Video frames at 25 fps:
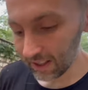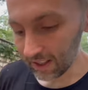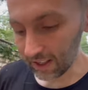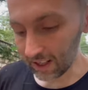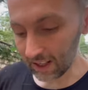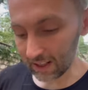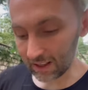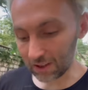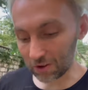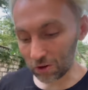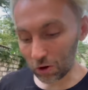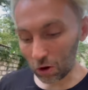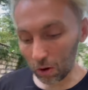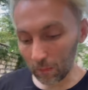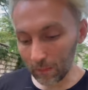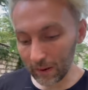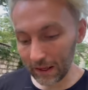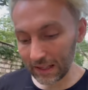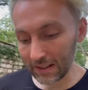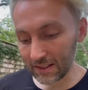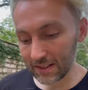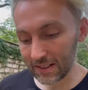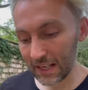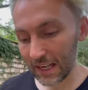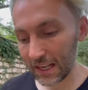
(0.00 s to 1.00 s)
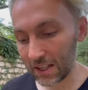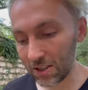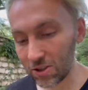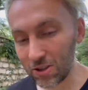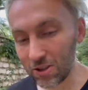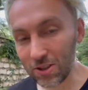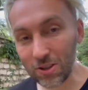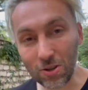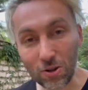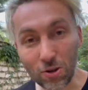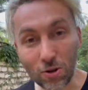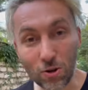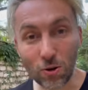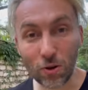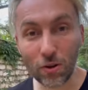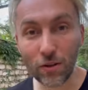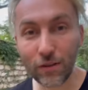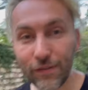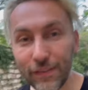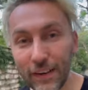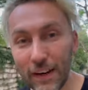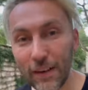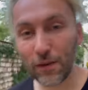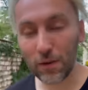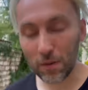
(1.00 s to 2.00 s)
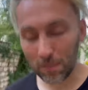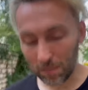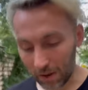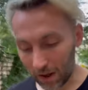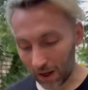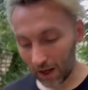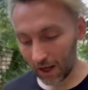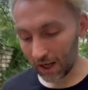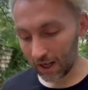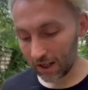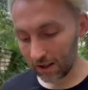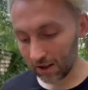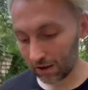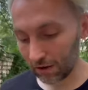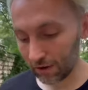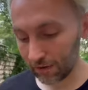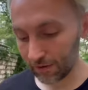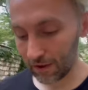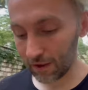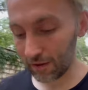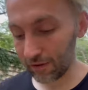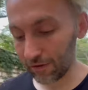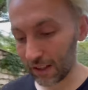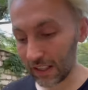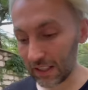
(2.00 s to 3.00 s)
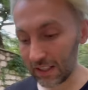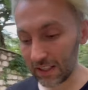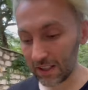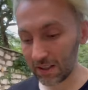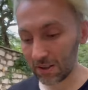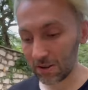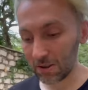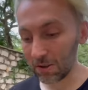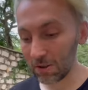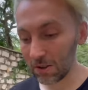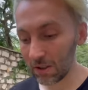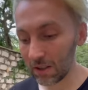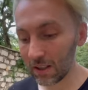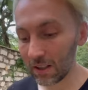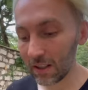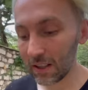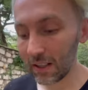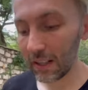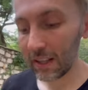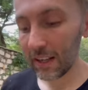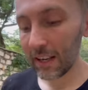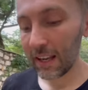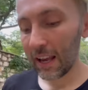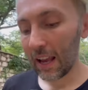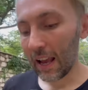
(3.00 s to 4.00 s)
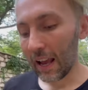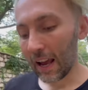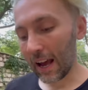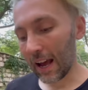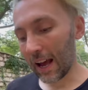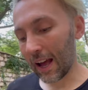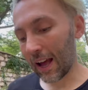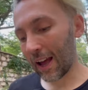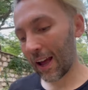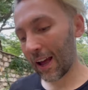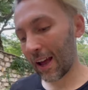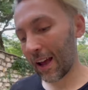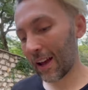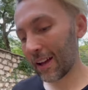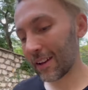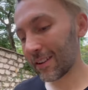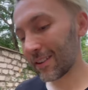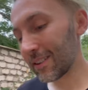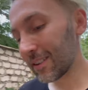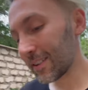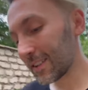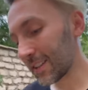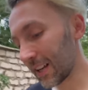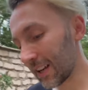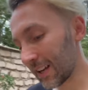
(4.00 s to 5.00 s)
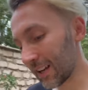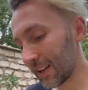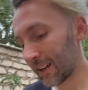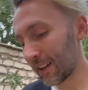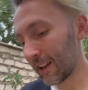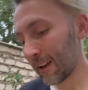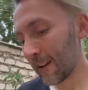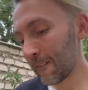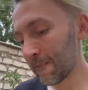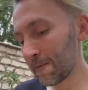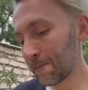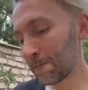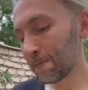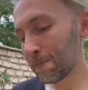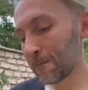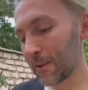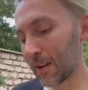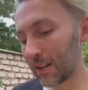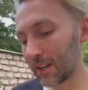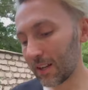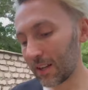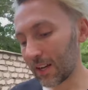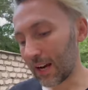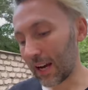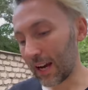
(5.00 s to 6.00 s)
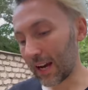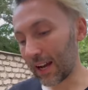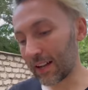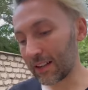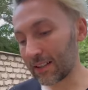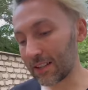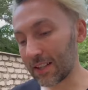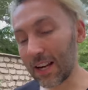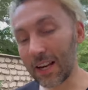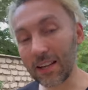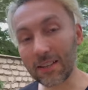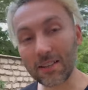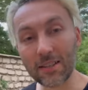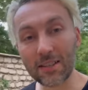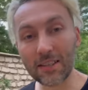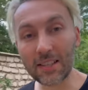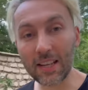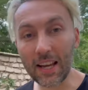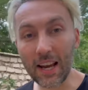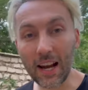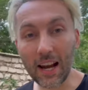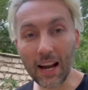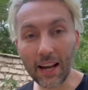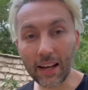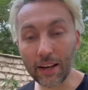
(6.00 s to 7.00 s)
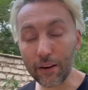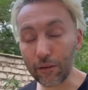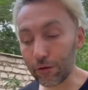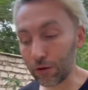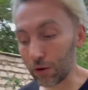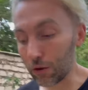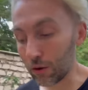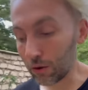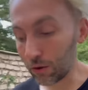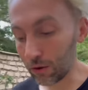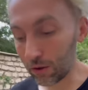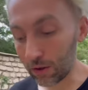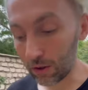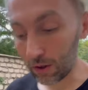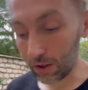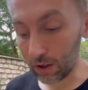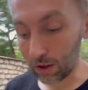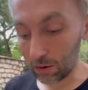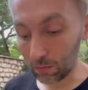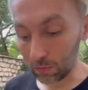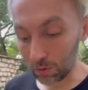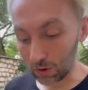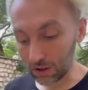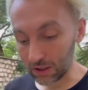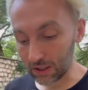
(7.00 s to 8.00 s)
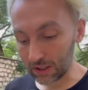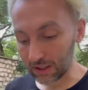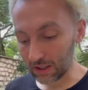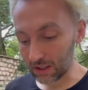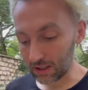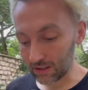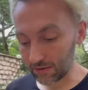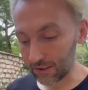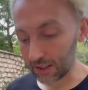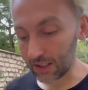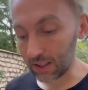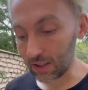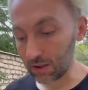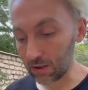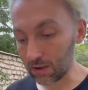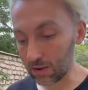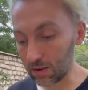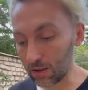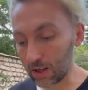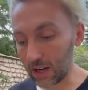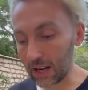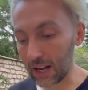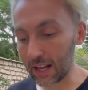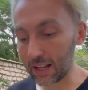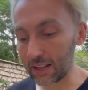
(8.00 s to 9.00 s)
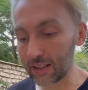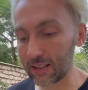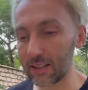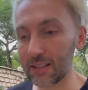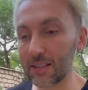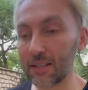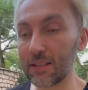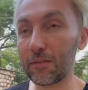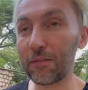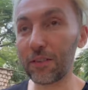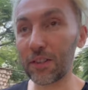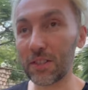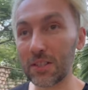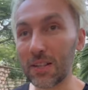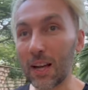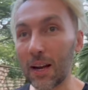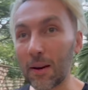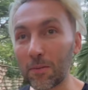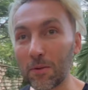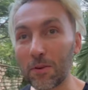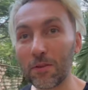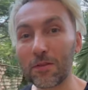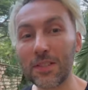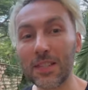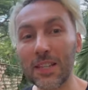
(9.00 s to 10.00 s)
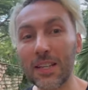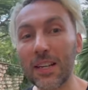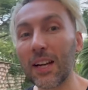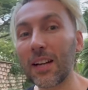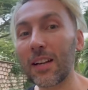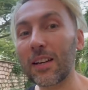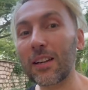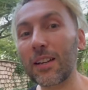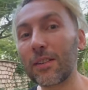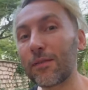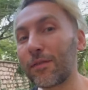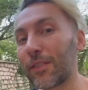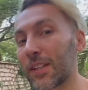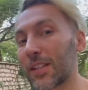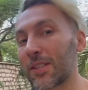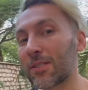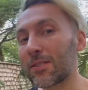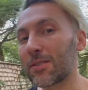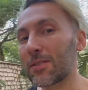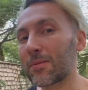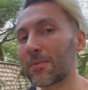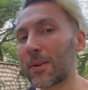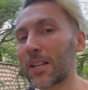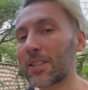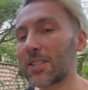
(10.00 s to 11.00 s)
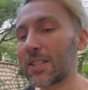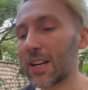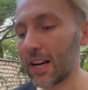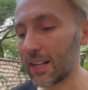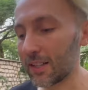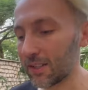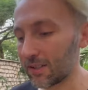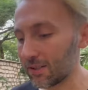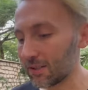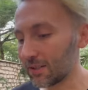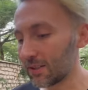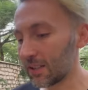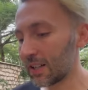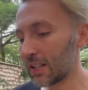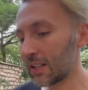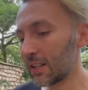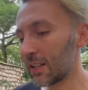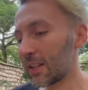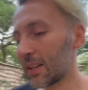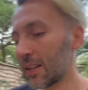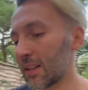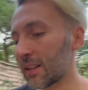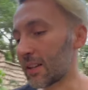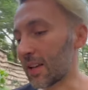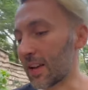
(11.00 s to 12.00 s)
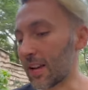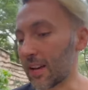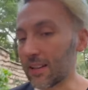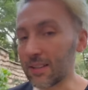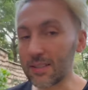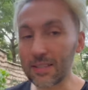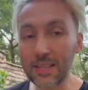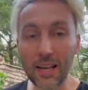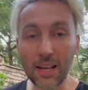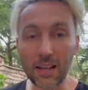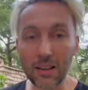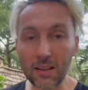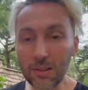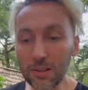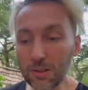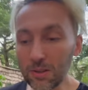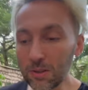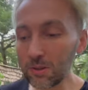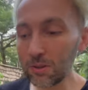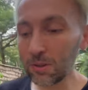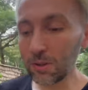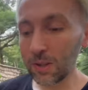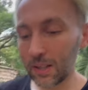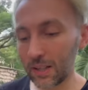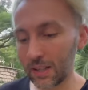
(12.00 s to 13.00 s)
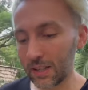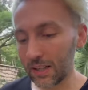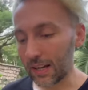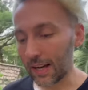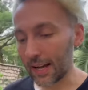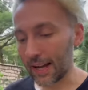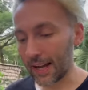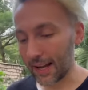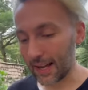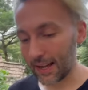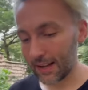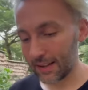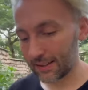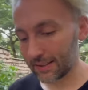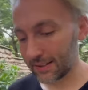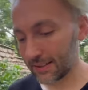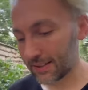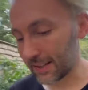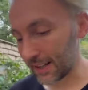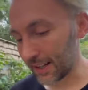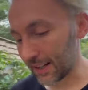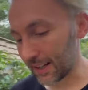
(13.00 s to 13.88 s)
in the comment section your favorite part of the video, and yeah, just say hi if you are watching this video and it's the first time you've seen any of the videos on my channel. Then say hello and